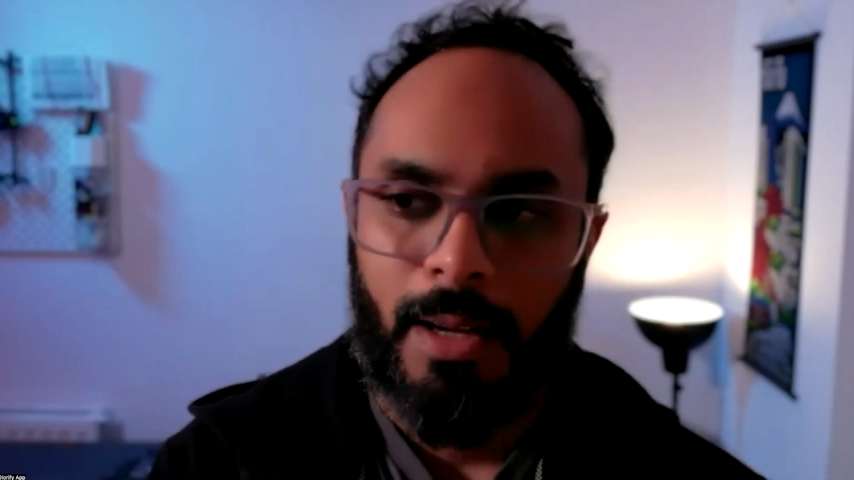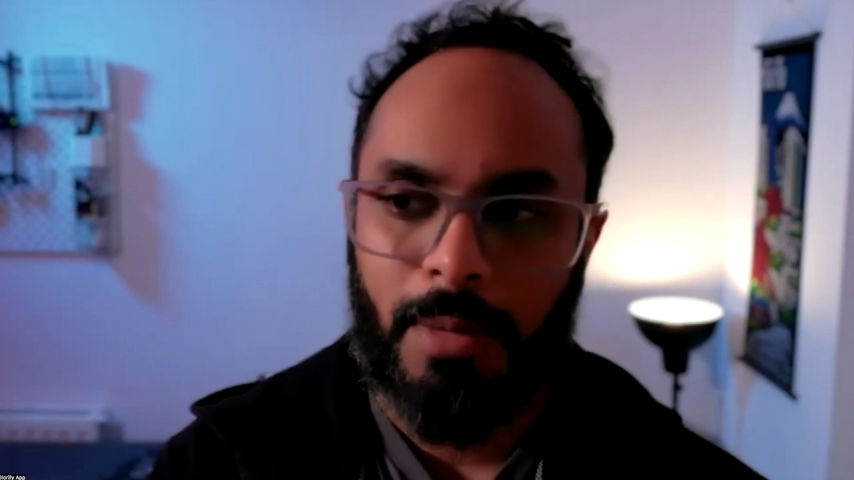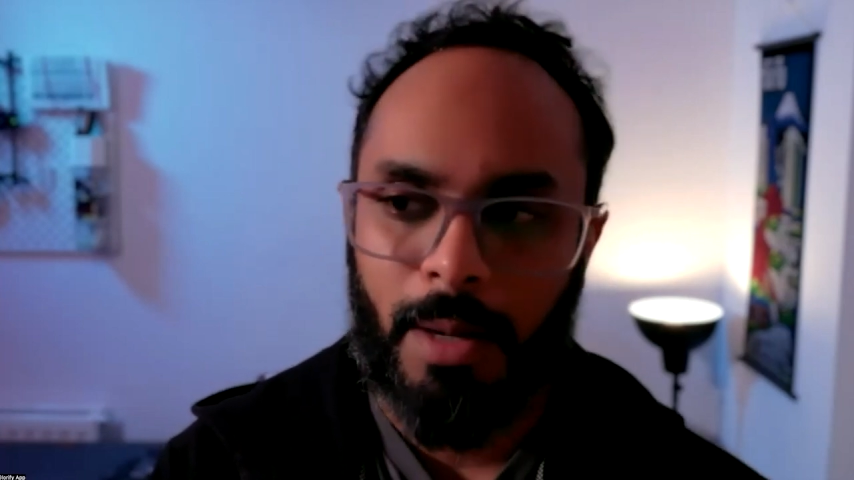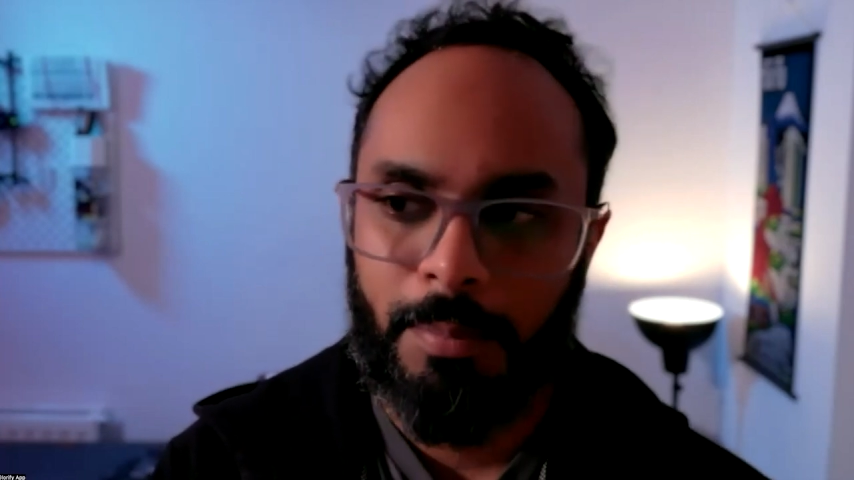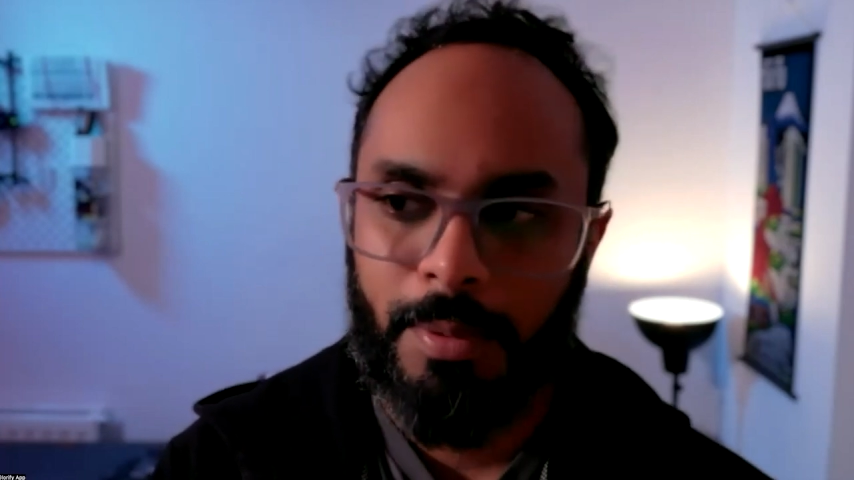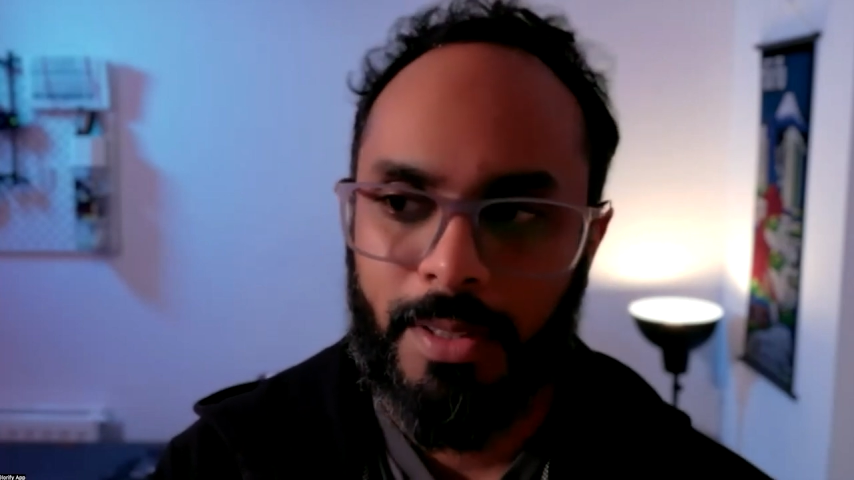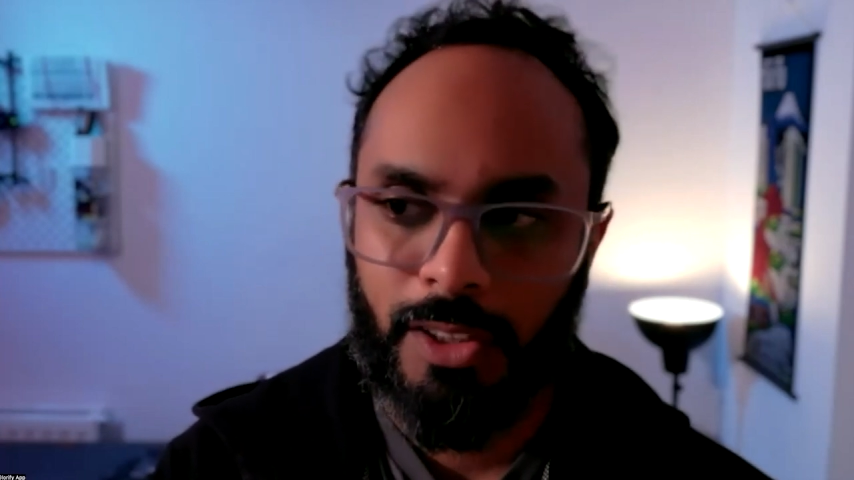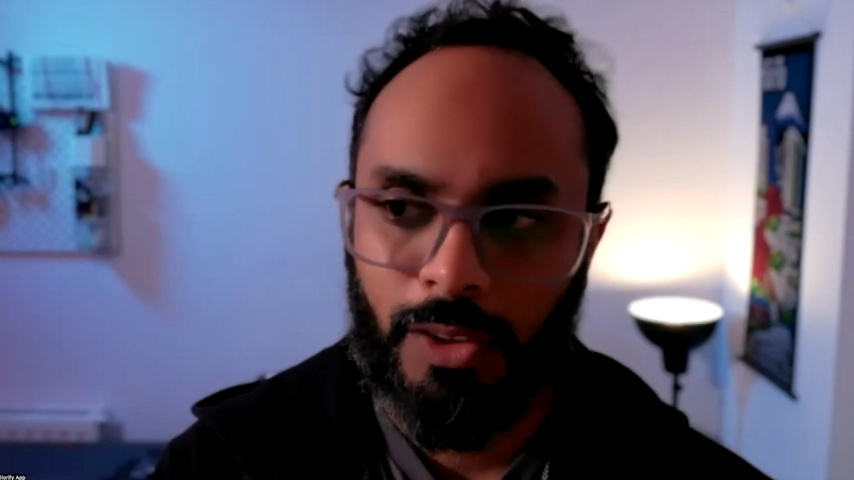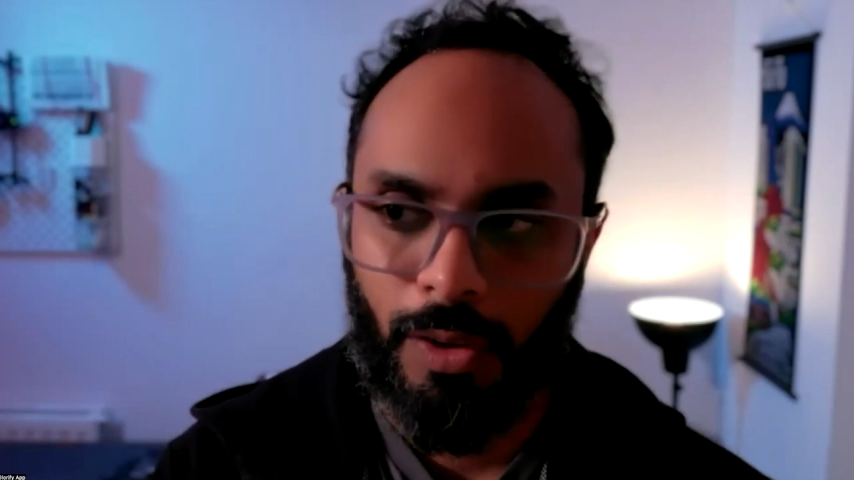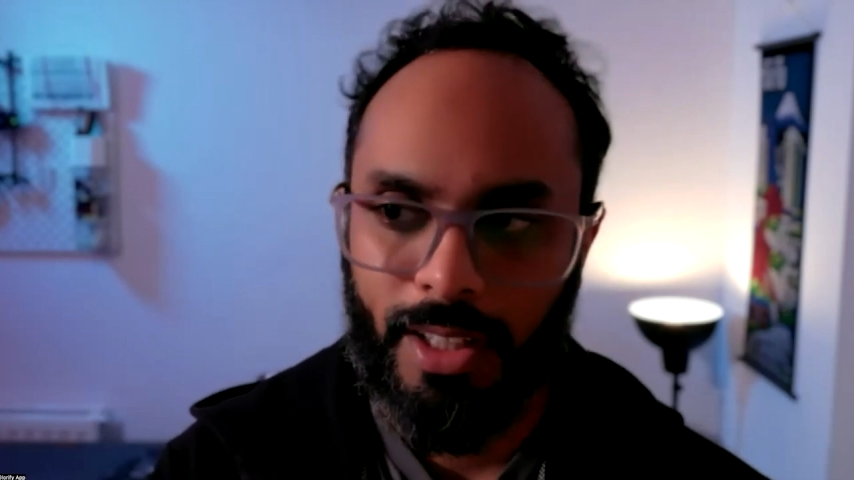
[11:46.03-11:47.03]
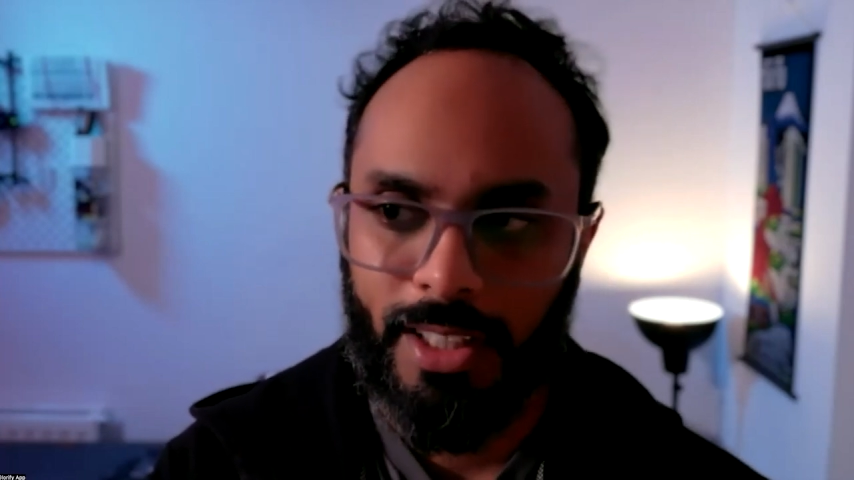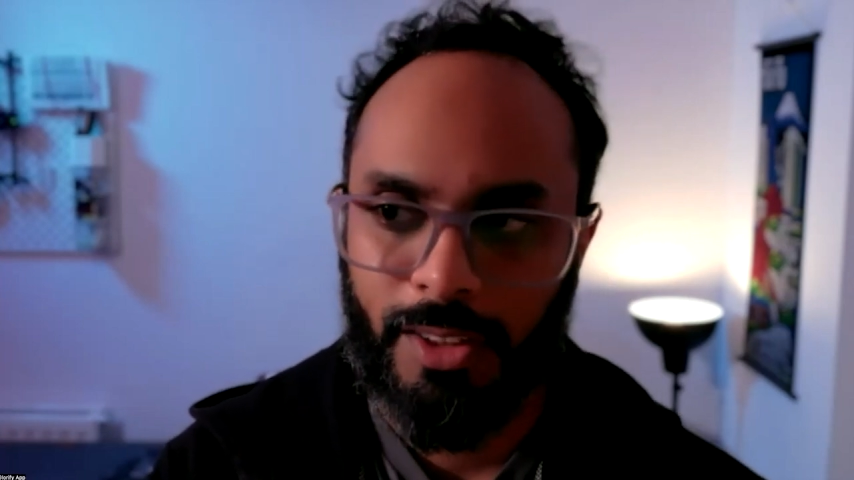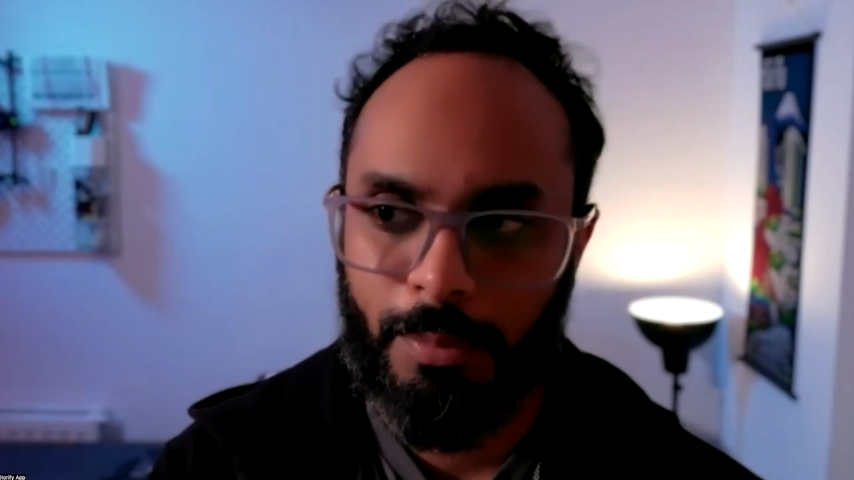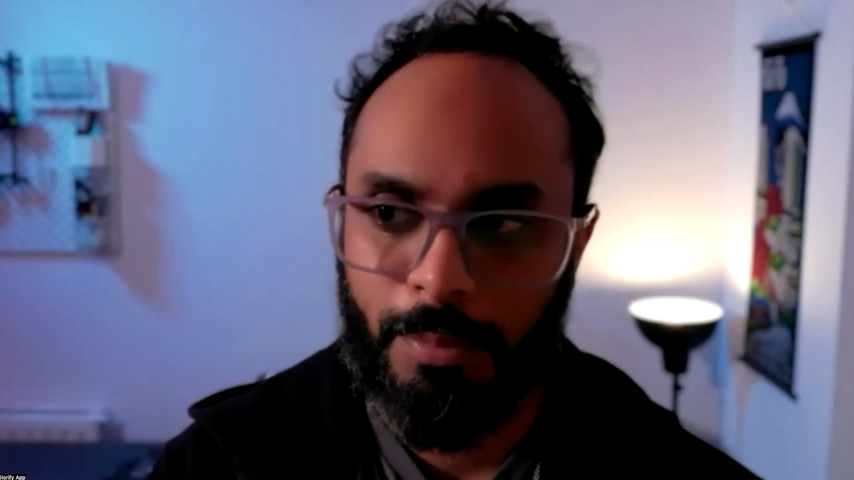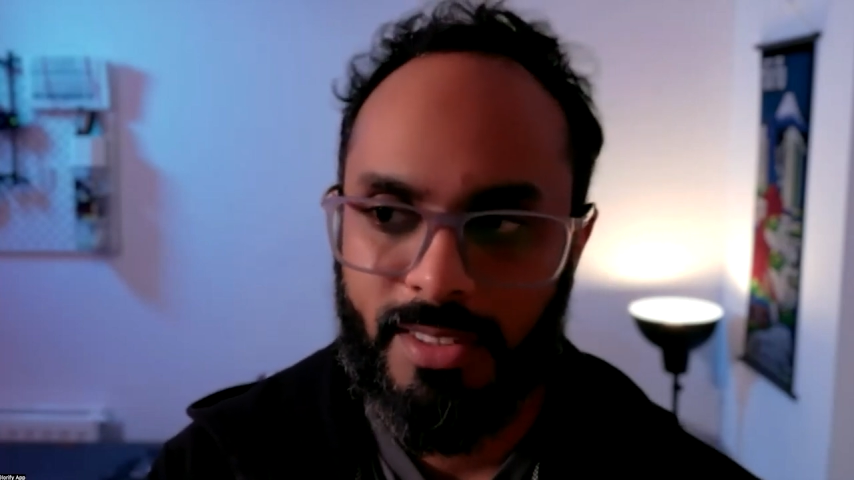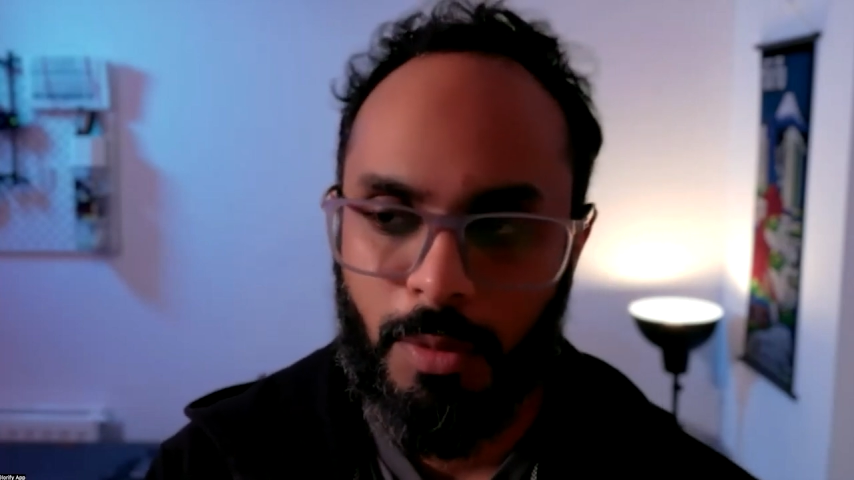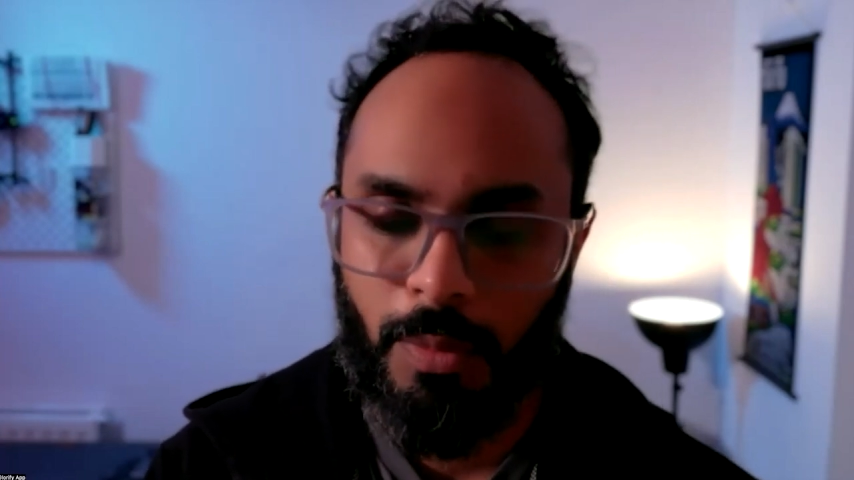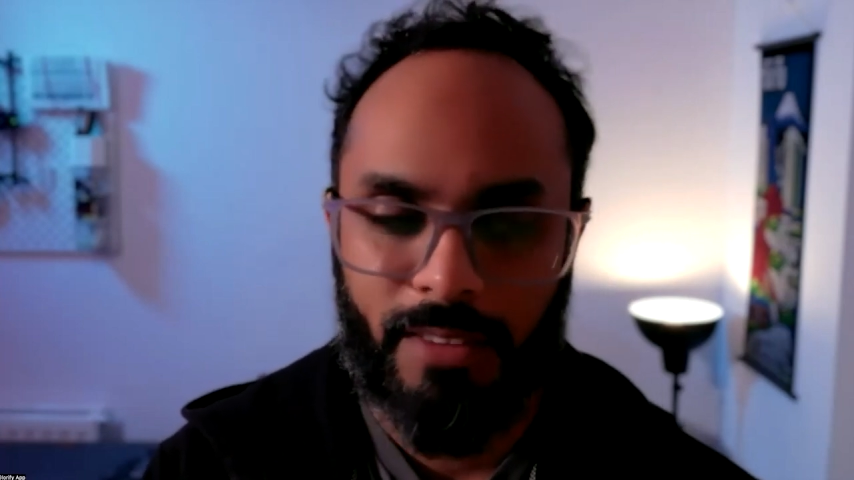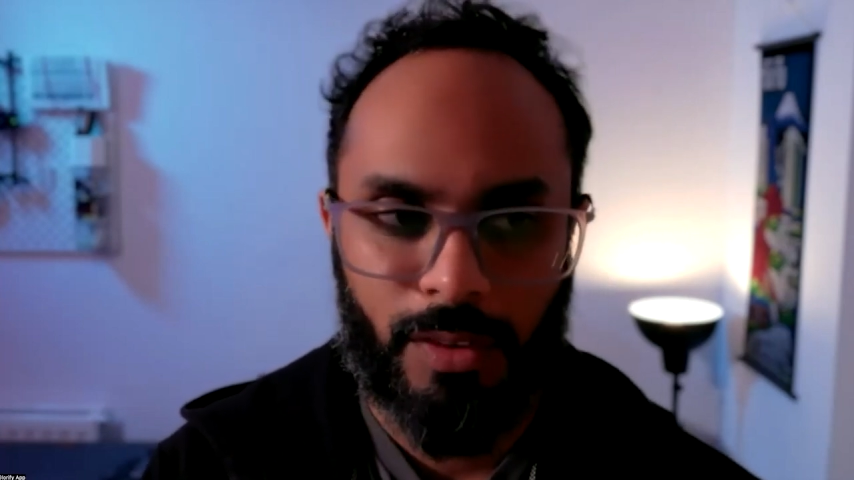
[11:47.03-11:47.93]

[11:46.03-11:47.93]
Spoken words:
but I'm pretty sure there should be some way of